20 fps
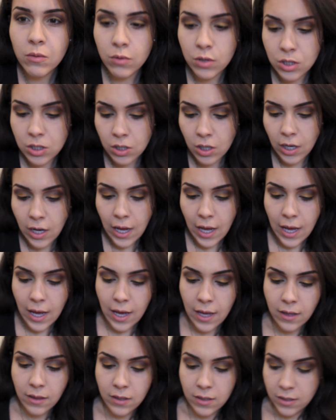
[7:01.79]
we're just going to
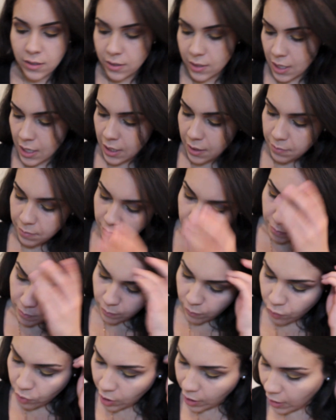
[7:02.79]
add the
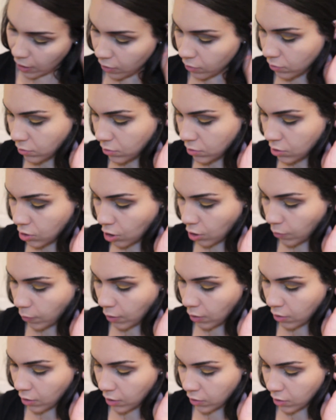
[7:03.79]
same brown, dark
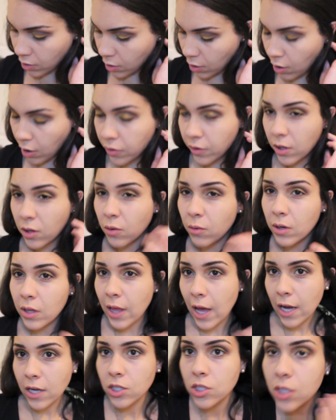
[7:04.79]
brown on the lower
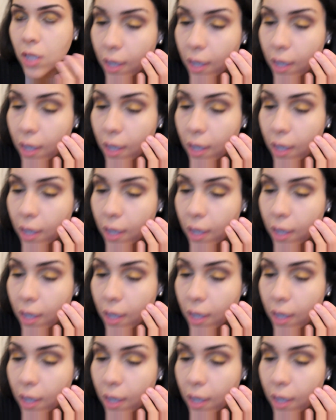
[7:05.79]
lash